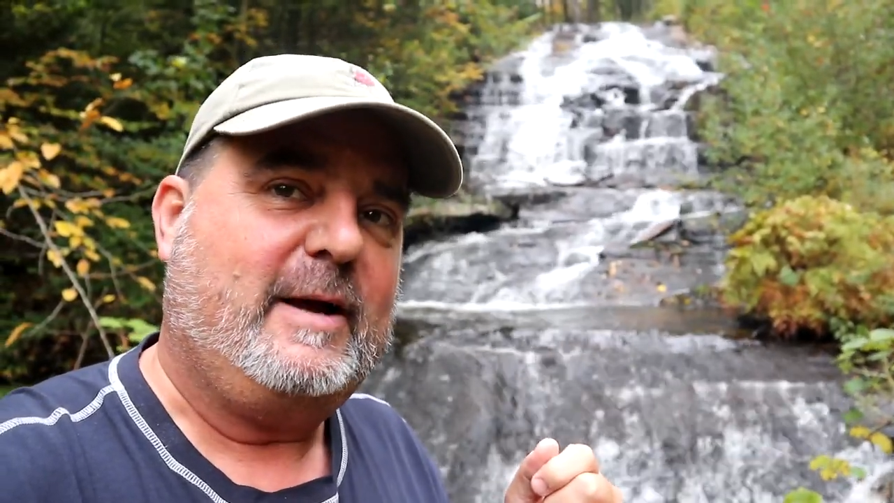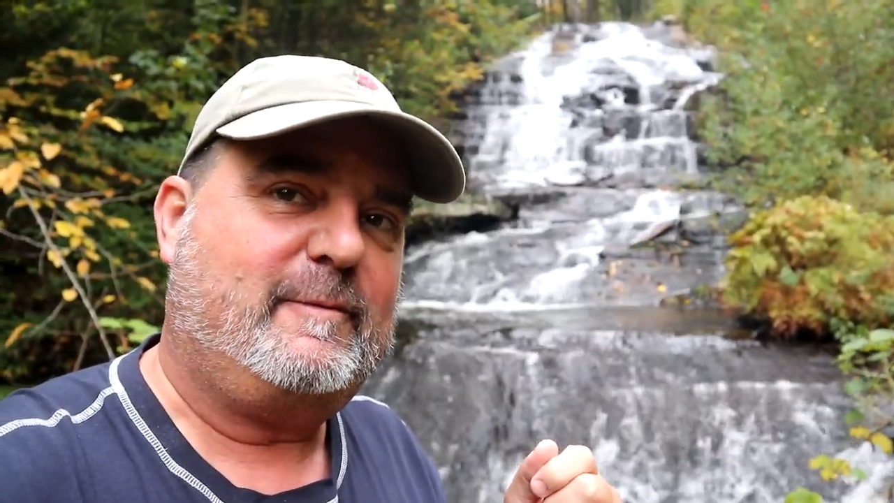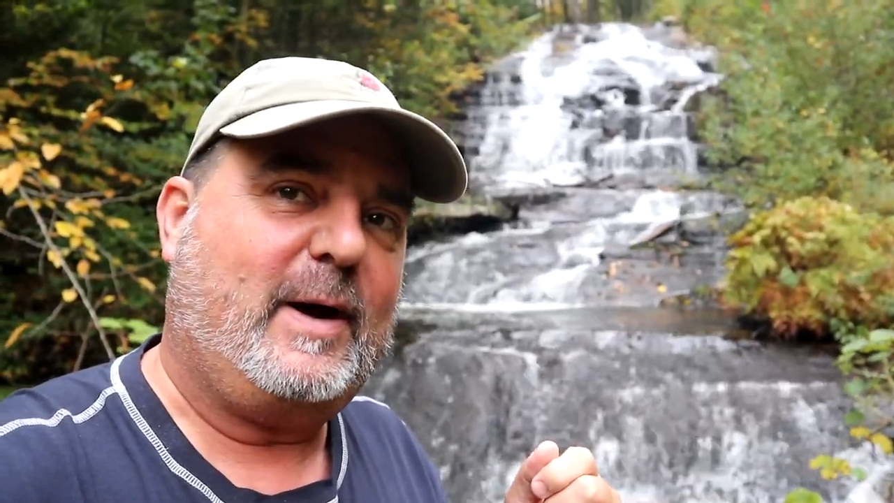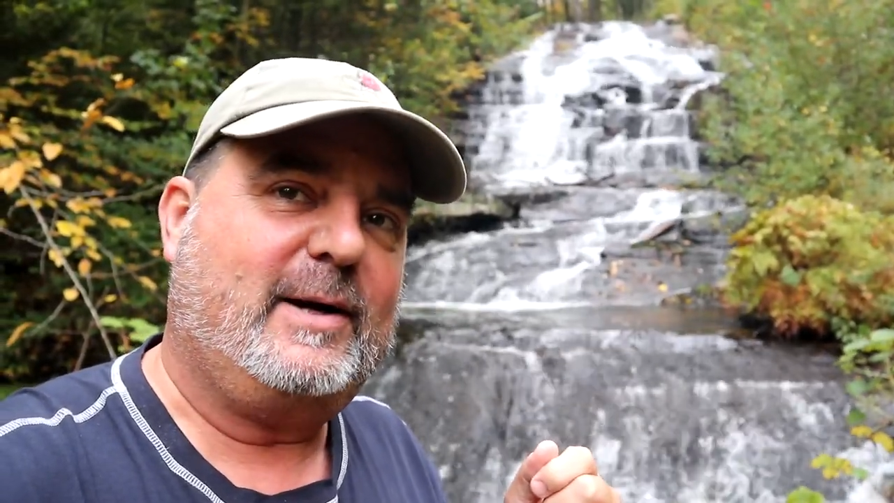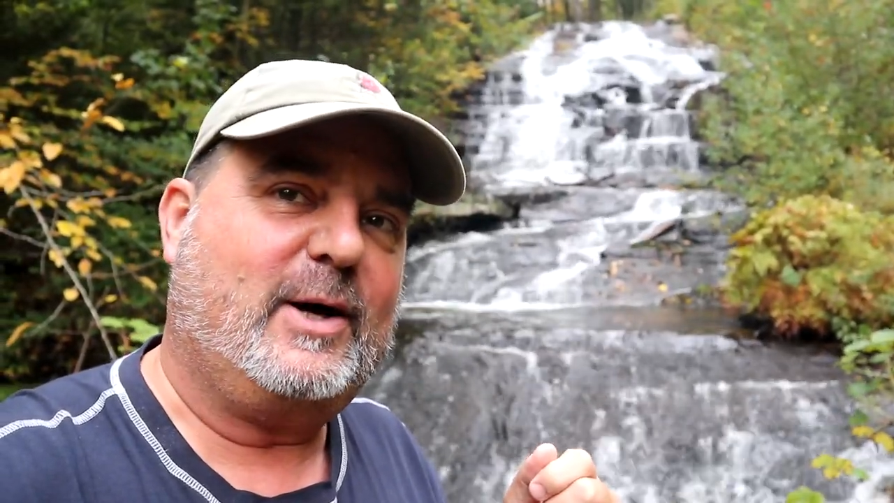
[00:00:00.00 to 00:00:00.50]

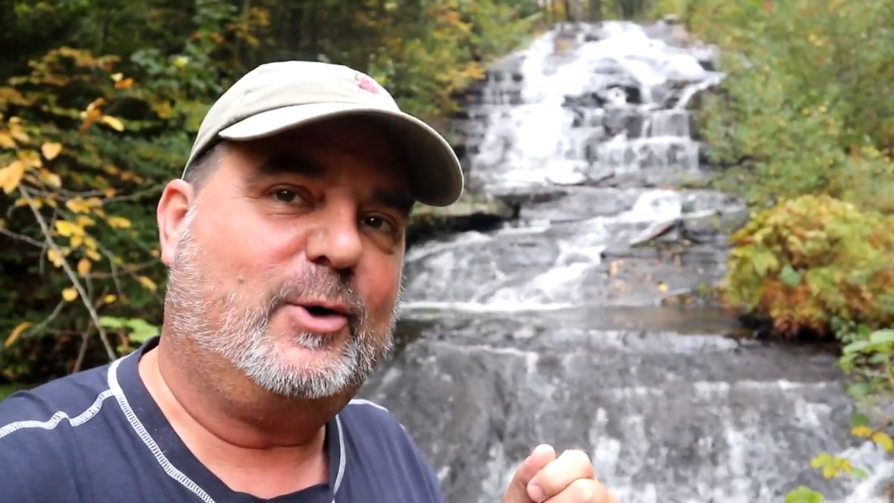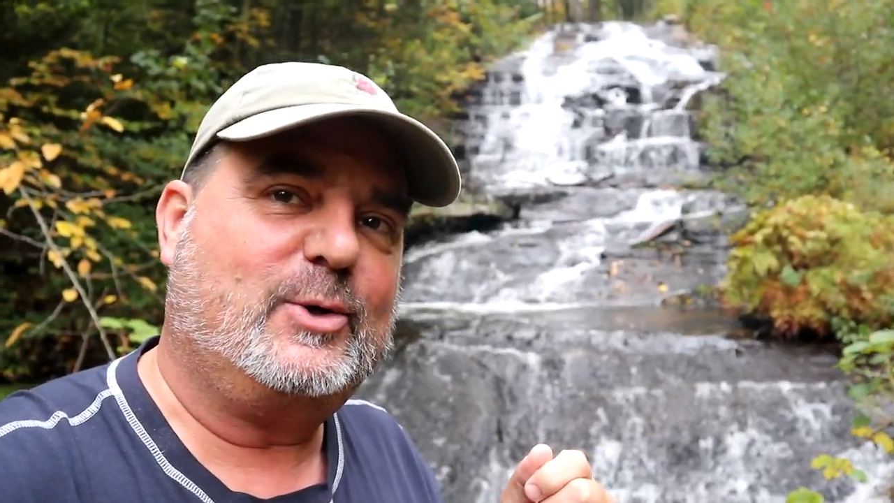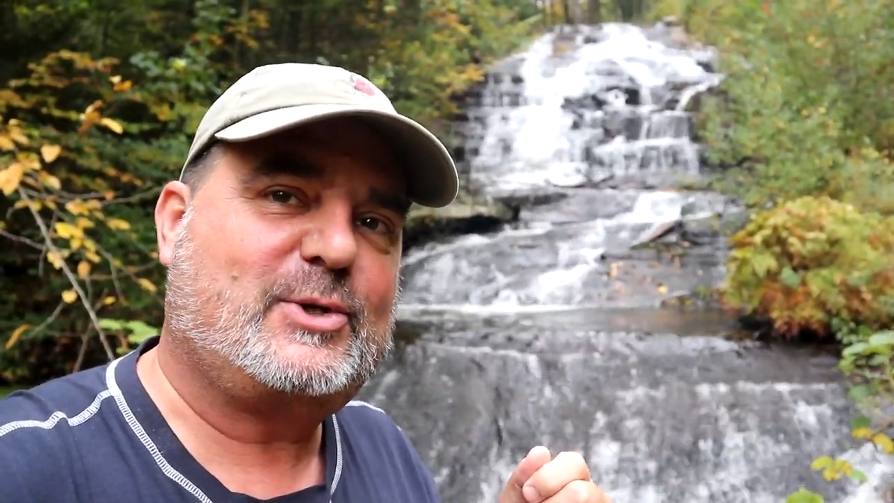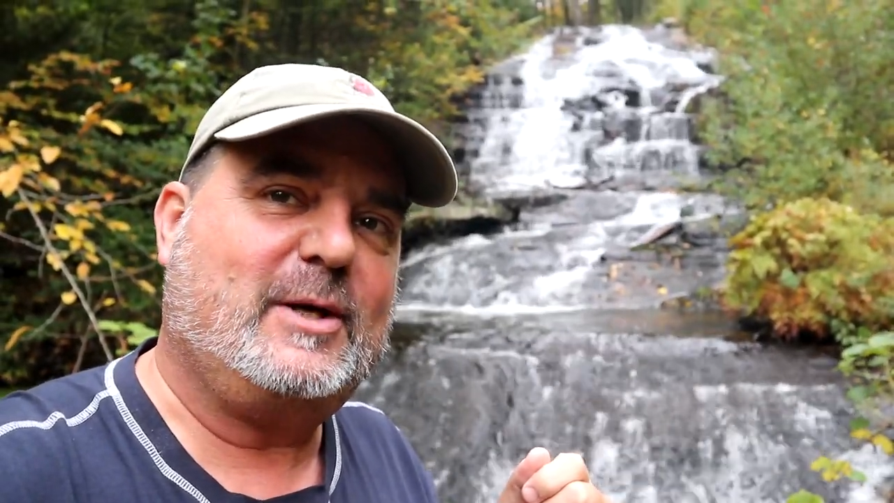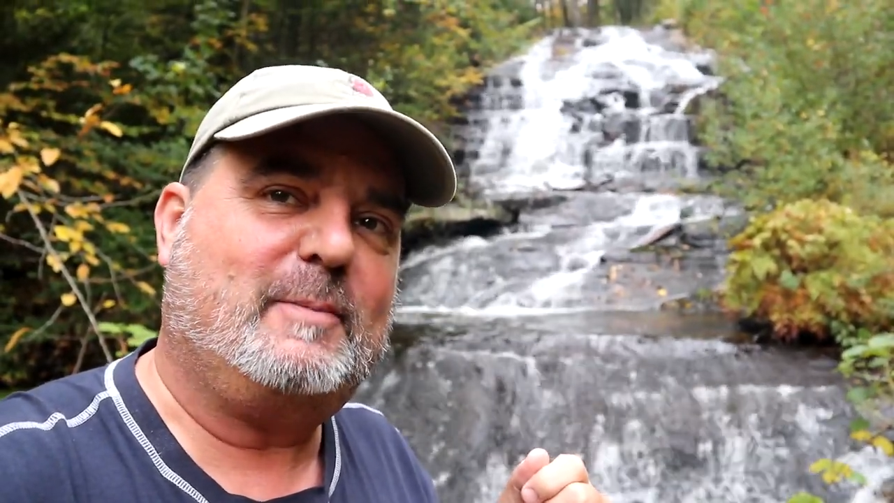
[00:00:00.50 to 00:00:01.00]
and find out
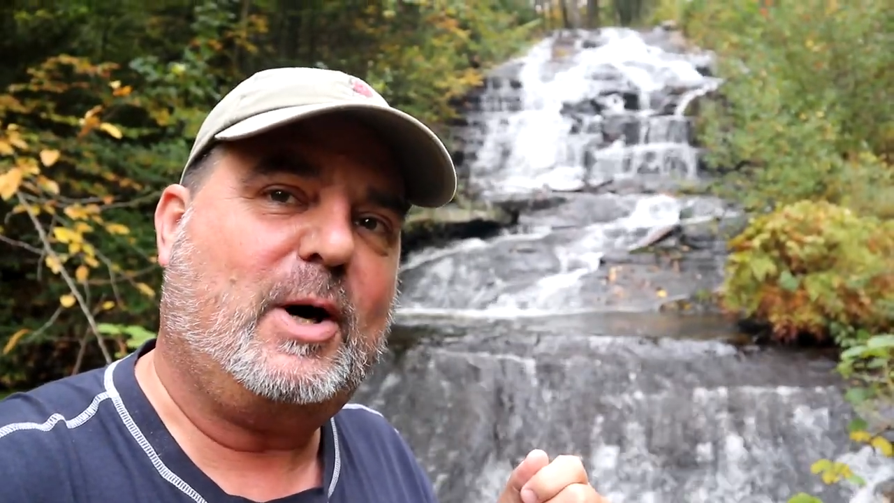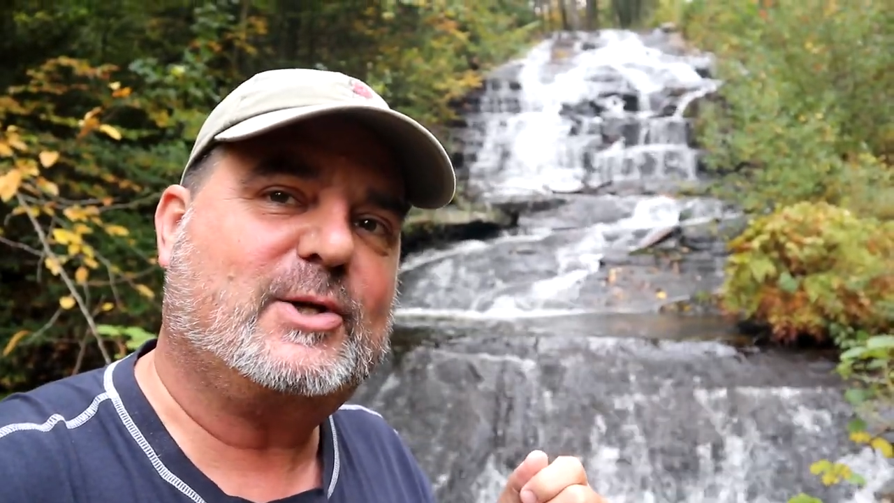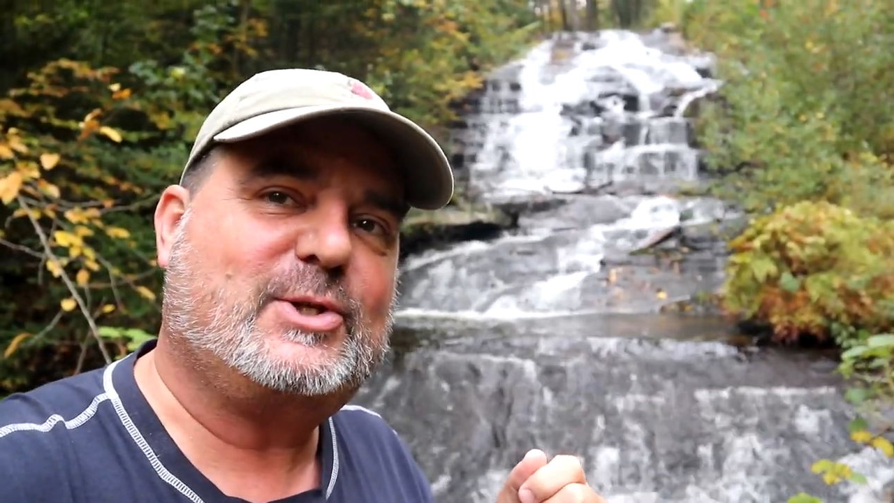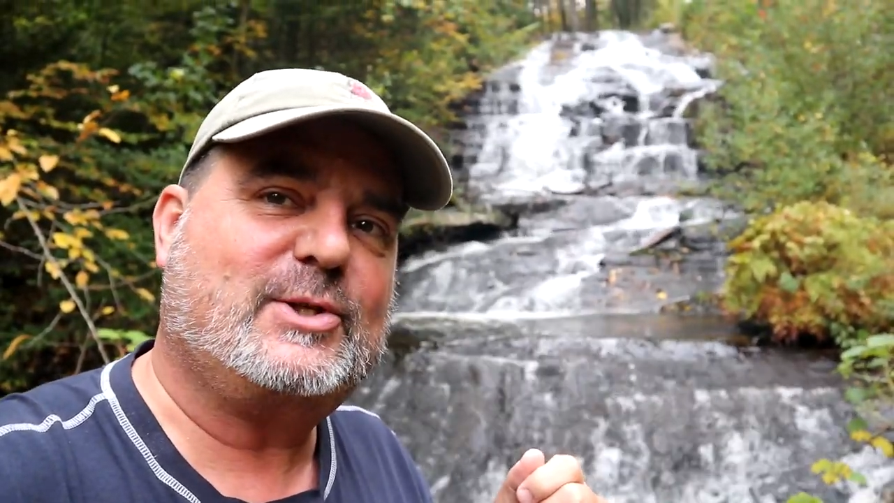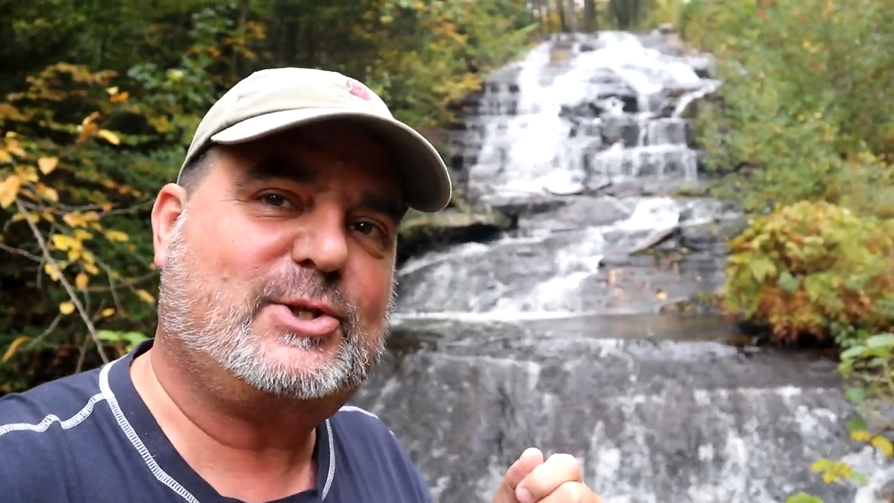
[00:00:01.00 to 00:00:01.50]
who
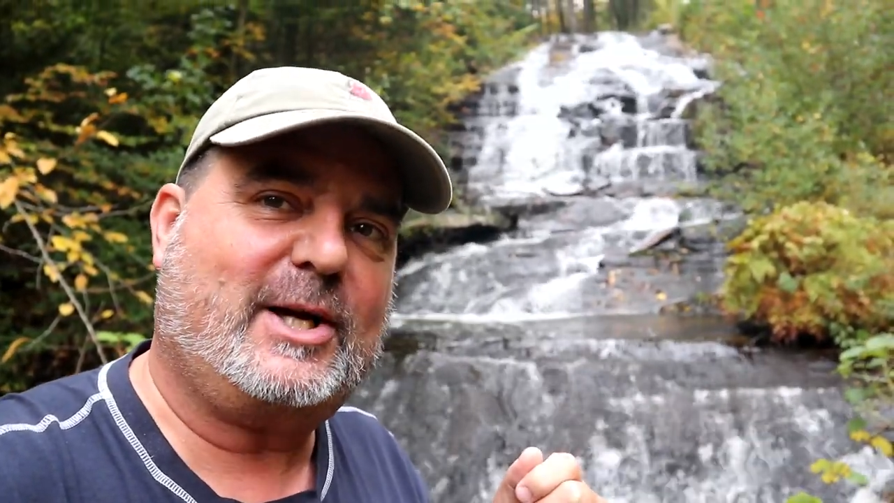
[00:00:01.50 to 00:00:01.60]
Skimbosh is.